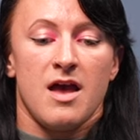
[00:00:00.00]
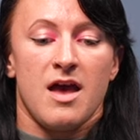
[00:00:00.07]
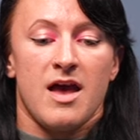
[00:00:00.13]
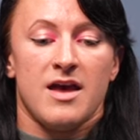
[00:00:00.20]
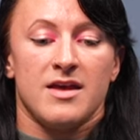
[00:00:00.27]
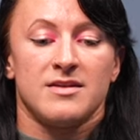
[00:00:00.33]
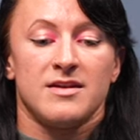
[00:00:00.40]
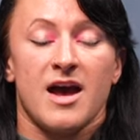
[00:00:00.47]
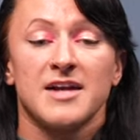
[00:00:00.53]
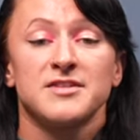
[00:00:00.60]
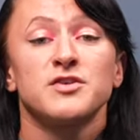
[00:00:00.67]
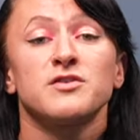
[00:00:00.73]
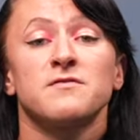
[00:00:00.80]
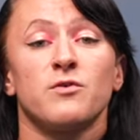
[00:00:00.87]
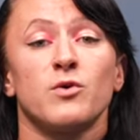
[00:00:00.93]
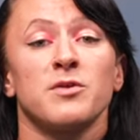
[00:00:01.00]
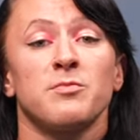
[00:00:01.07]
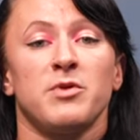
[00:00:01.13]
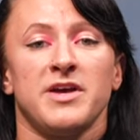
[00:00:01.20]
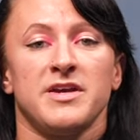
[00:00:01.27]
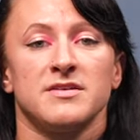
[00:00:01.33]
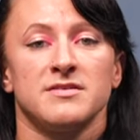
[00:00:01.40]
And I took fourth
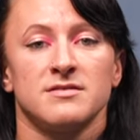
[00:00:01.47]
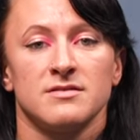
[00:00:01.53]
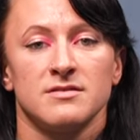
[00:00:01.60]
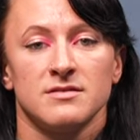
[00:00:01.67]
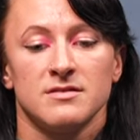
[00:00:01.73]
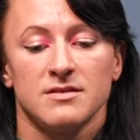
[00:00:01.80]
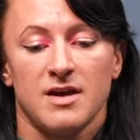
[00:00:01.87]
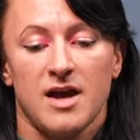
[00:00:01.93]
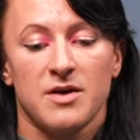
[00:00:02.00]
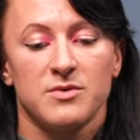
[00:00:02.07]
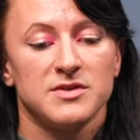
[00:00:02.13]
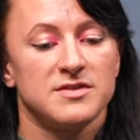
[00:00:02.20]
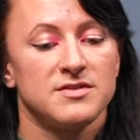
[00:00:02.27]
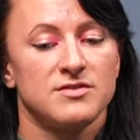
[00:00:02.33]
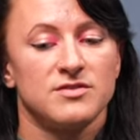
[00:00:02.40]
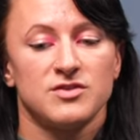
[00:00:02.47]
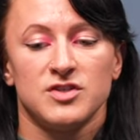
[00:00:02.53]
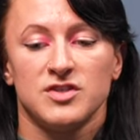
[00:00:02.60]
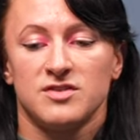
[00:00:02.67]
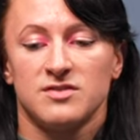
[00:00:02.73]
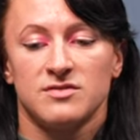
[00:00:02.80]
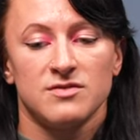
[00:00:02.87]
place. I was
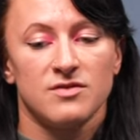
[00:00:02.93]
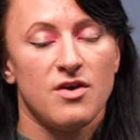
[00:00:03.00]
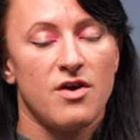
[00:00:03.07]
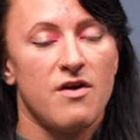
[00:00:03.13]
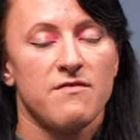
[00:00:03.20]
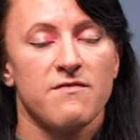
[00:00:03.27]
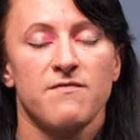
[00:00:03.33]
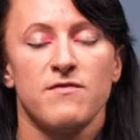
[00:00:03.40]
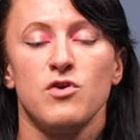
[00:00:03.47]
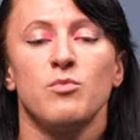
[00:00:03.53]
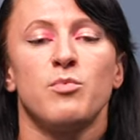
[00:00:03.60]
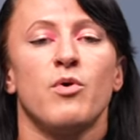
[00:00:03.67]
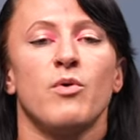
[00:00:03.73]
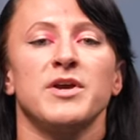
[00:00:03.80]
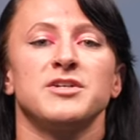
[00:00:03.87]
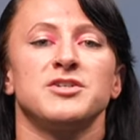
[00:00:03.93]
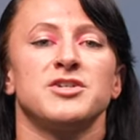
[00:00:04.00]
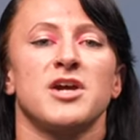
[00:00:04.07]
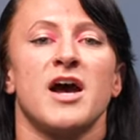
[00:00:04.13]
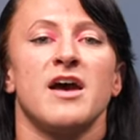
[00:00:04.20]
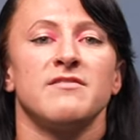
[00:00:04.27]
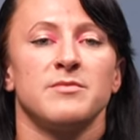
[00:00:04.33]
just a few points
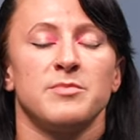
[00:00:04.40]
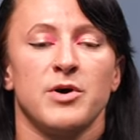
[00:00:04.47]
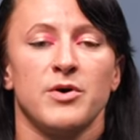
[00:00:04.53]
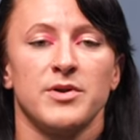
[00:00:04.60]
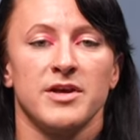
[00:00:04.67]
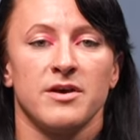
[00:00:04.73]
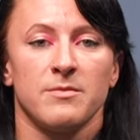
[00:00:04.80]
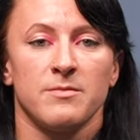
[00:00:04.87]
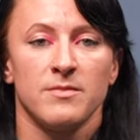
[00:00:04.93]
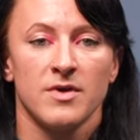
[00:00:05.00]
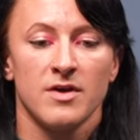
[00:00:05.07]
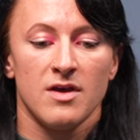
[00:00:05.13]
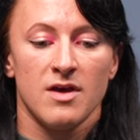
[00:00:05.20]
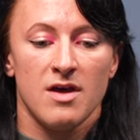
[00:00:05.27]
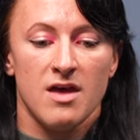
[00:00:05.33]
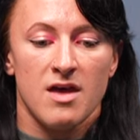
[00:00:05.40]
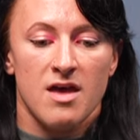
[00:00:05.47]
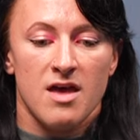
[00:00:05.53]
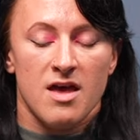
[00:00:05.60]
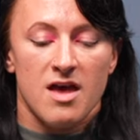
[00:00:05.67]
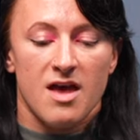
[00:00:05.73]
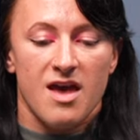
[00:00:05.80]
shy of a podium.
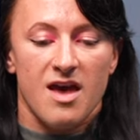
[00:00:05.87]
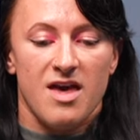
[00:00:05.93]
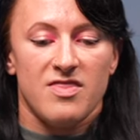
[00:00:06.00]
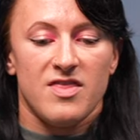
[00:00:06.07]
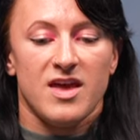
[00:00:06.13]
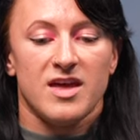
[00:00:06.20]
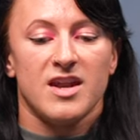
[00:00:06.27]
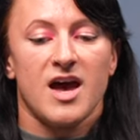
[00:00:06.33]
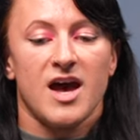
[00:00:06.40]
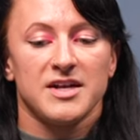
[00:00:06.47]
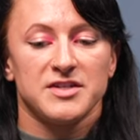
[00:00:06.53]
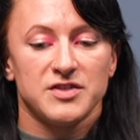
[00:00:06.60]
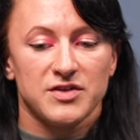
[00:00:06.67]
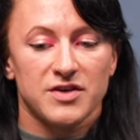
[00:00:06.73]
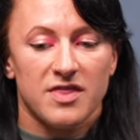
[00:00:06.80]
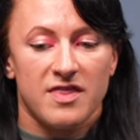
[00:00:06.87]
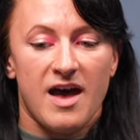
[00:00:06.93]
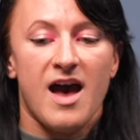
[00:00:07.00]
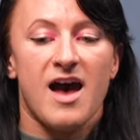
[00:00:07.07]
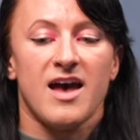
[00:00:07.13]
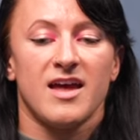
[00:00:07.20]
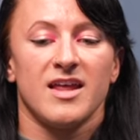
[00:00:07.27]
And then I took
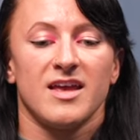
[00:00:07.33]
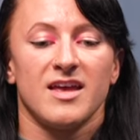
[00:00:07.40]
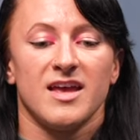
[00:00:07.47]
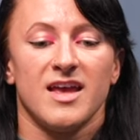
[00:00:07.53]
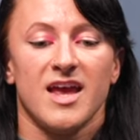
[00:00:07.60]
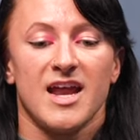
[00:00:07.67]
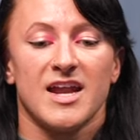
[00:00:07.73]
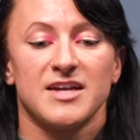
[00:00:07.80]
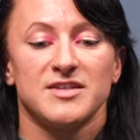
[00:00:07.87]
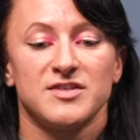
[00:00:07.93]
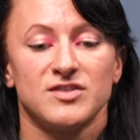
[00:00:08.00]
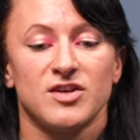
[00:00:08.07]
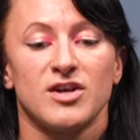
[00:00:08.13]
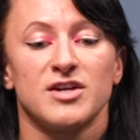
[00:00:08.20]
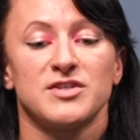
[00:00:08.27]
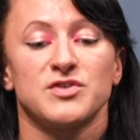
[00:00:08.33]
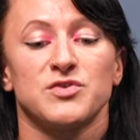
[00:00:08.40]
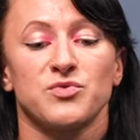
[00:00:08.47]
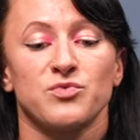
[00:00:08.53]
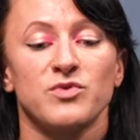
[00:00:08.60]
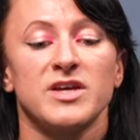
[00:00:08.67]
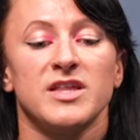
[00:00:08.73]
that and I started to
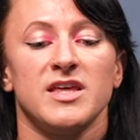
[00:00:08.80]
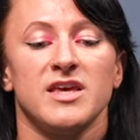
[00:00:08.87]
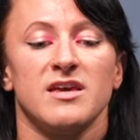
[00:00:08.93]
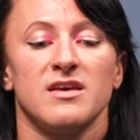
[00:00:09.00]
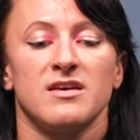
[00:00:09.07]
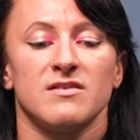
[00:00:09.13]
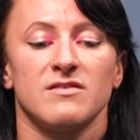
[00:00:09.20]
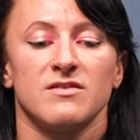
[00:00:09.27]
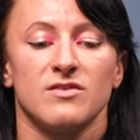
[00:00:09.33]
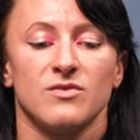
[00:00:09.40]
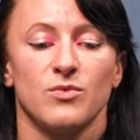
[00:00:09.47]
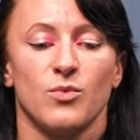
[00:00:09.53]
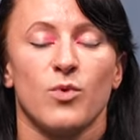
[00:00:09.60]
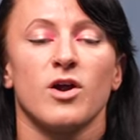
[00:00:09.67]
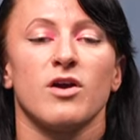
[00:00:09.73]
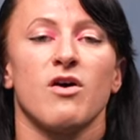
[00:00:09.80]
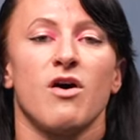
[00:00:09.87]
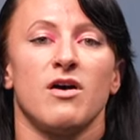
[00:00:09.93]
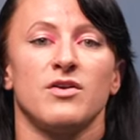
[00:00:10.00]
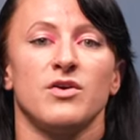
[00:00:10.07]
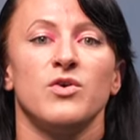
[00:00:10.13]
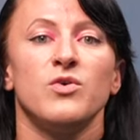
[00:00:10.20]
really work
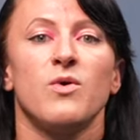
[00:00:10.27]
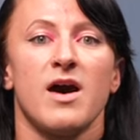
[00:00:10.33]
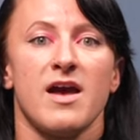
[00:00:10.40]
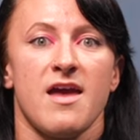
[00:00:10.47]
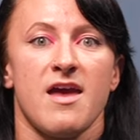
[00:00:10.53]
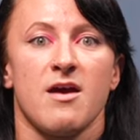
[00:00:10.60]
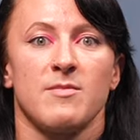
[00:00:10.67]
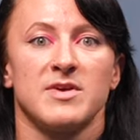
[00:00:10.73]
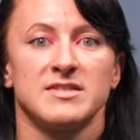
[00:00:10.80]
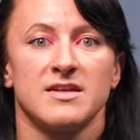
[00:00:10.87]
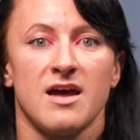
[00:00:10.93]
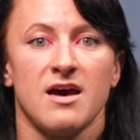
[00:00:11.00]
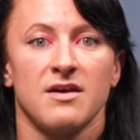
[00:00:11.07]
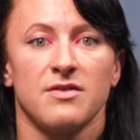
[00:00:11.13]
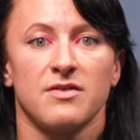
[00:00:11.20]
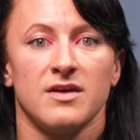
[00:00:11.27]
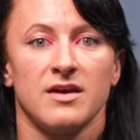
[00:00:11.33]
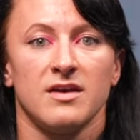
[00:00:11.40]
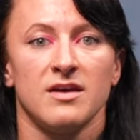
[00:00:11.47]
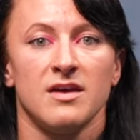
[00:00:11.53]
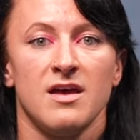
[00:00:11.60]
on who I am as an athlete.